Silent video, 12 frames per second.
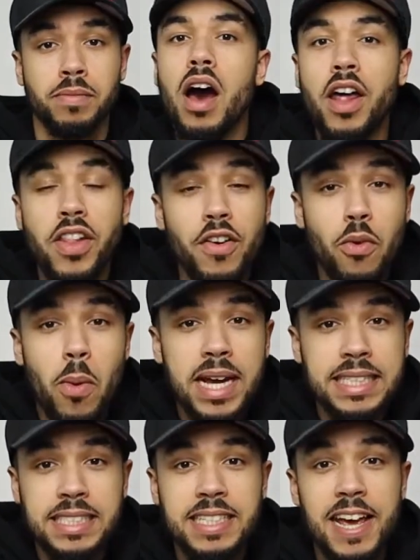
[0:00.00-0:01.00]
Another way
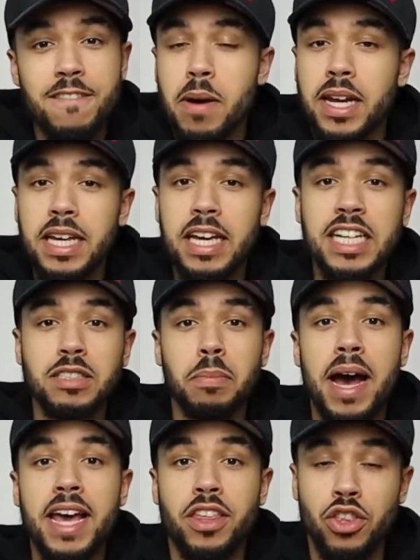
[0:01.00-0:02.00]
to save money is
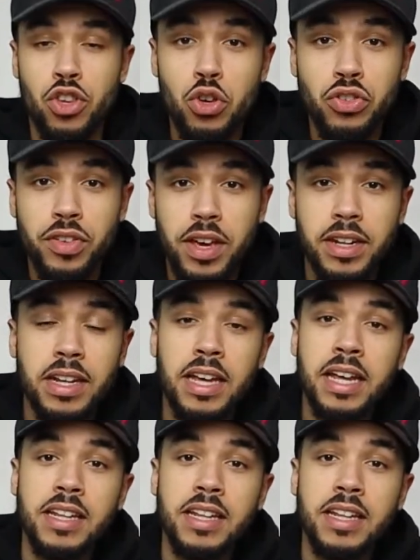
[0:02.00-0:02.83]
by using